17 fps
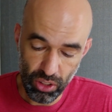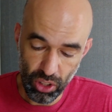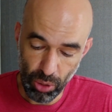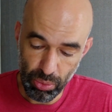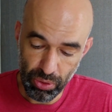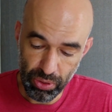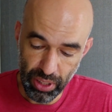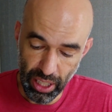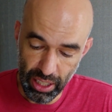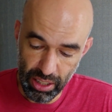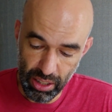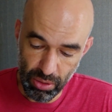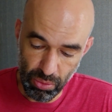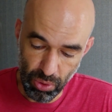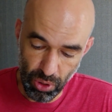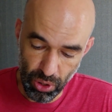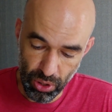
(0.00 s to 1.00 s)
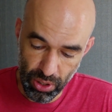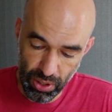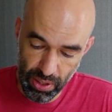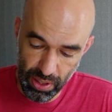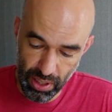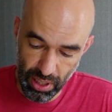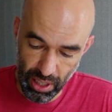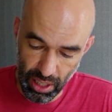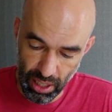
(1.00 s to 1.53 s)
top of that
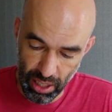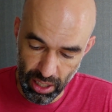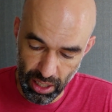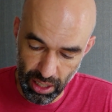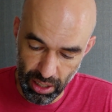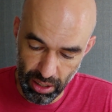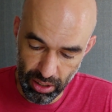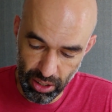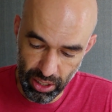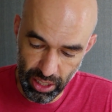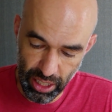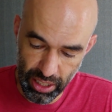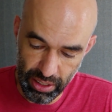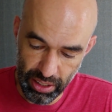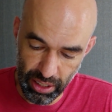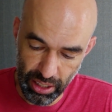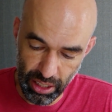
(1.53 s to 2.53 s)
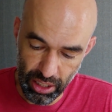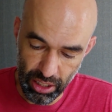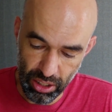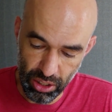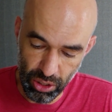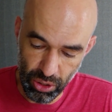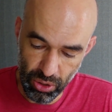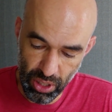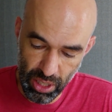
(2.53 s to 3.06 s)
was connecting a
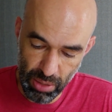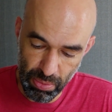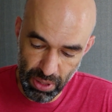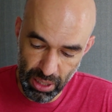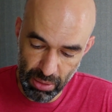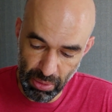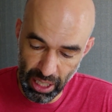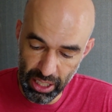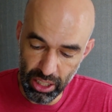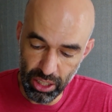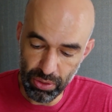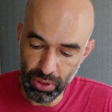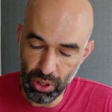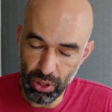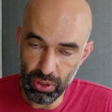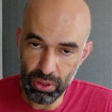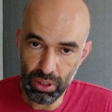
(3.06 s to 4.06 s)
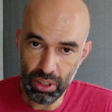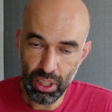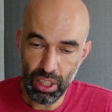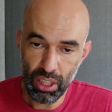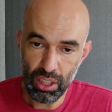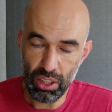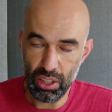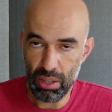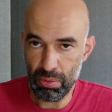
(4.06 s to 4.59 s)
USB microphone,
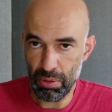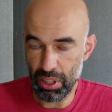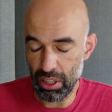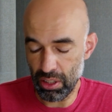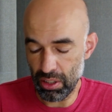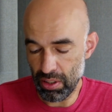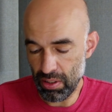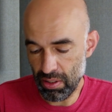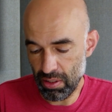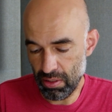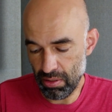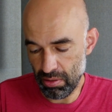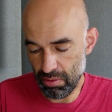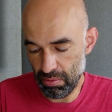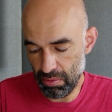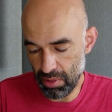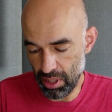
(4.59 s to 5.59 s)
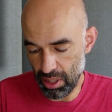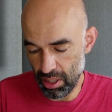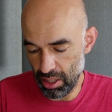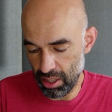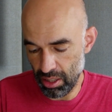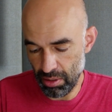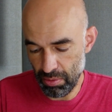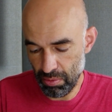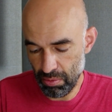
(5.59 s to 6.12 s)
just because
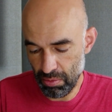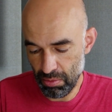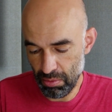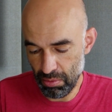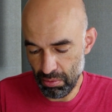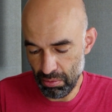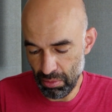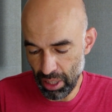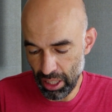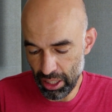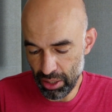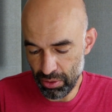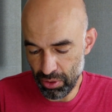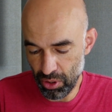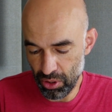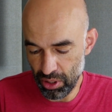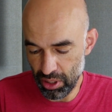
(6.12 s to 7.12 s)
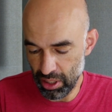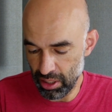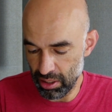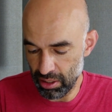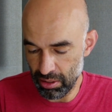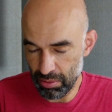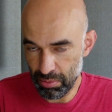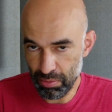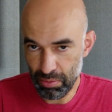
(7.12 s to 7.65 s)
the microphone
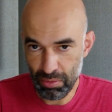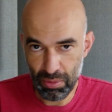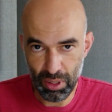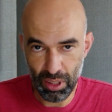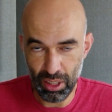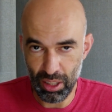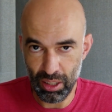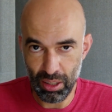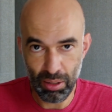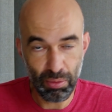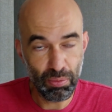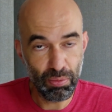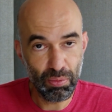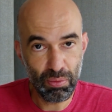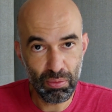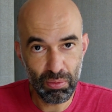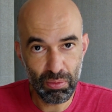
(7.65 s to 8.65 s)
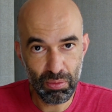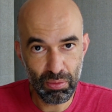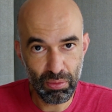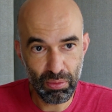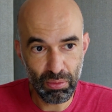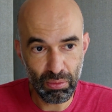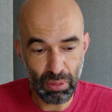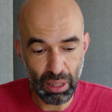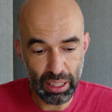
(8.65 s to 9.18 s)
in
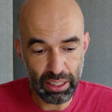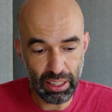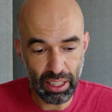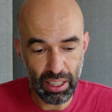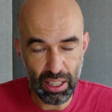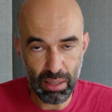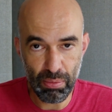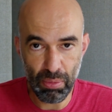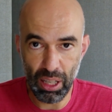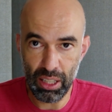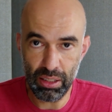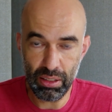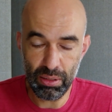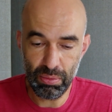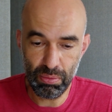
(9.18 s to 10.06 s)
my case might